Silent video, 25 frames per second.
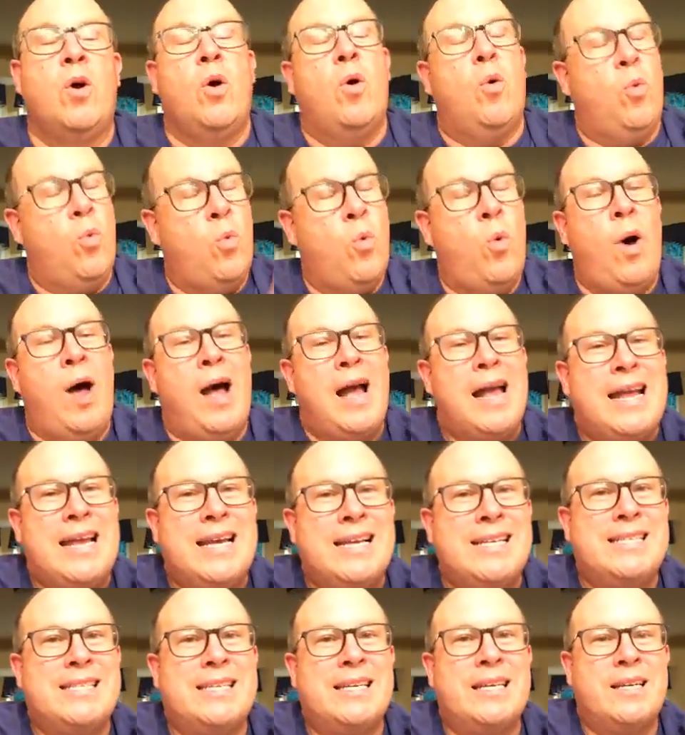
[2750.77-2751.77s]
Why
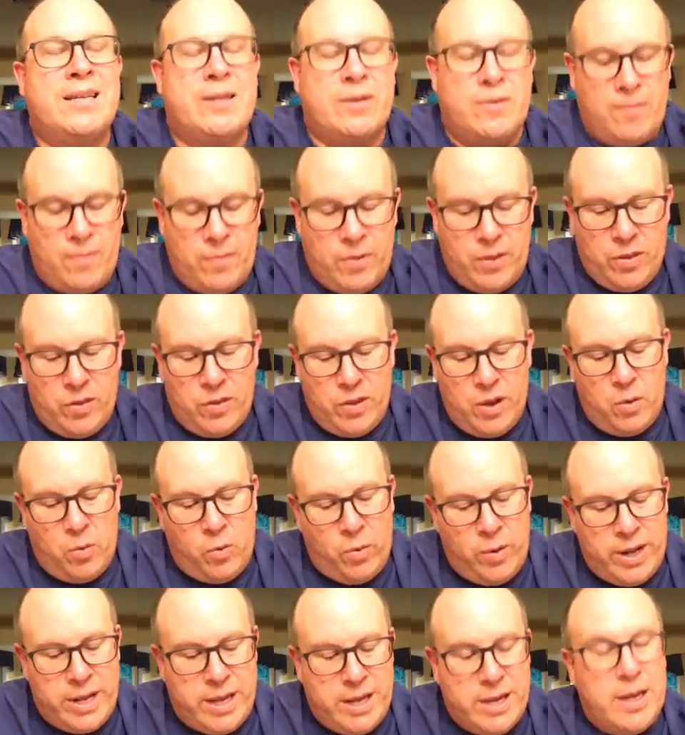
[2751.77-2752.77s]
is it that
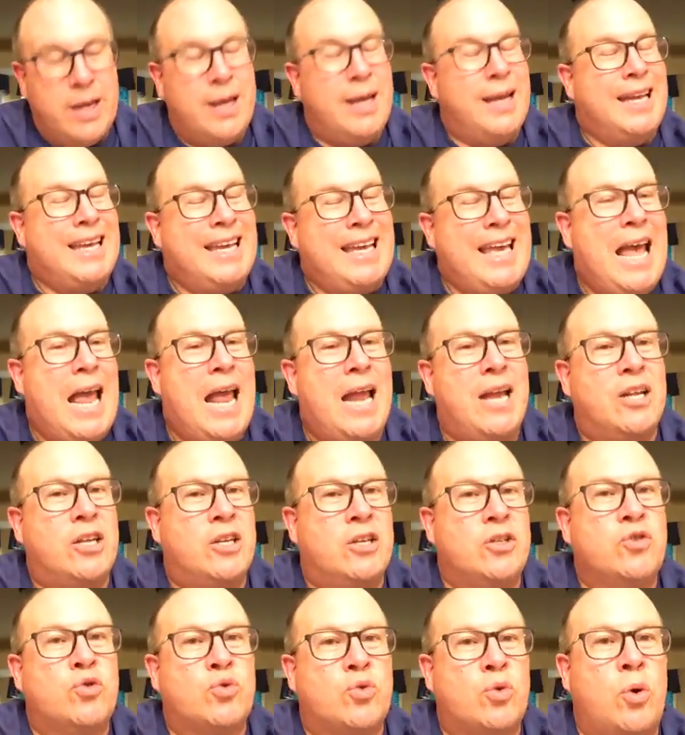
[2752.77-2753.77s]
we can't
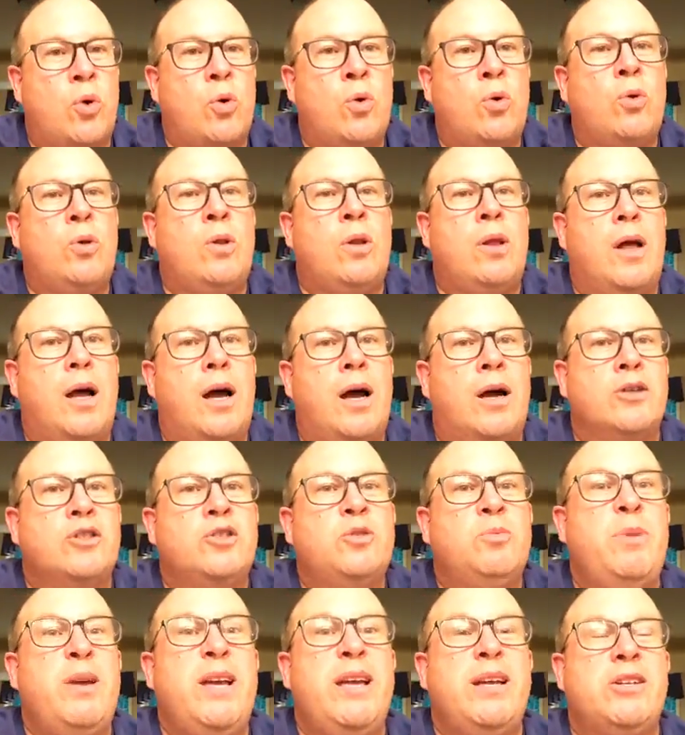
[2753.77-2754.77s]
control our
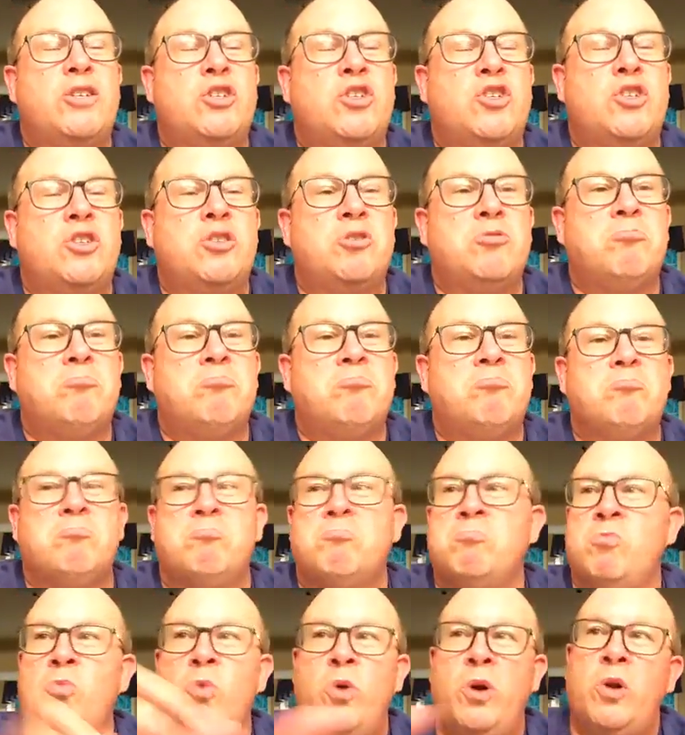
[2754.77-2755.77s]
speech?
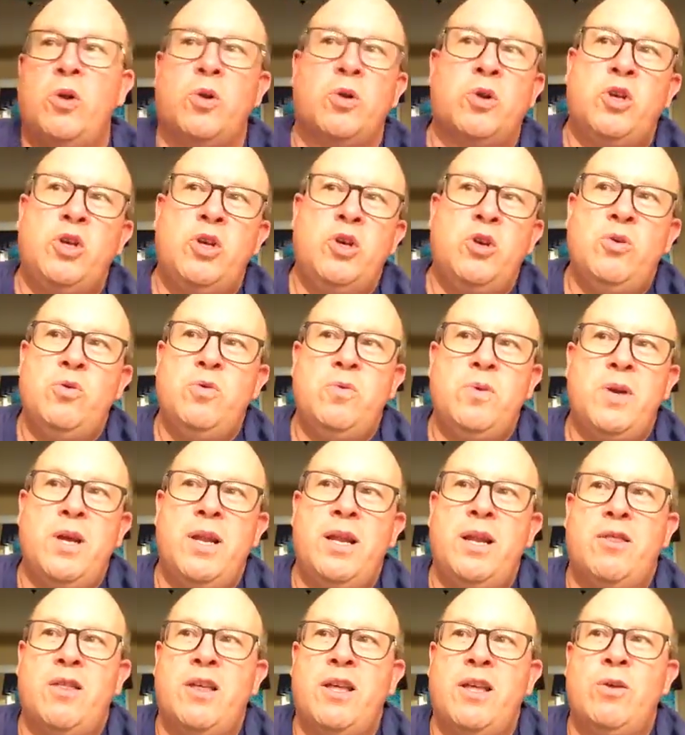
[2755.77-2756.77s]
Will or Q,
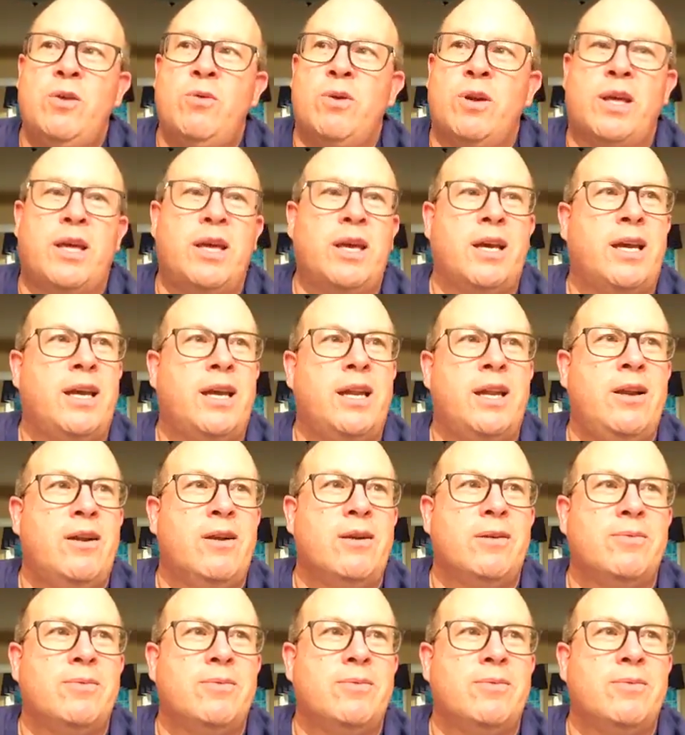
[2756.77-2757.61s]
anything you want to kick in here?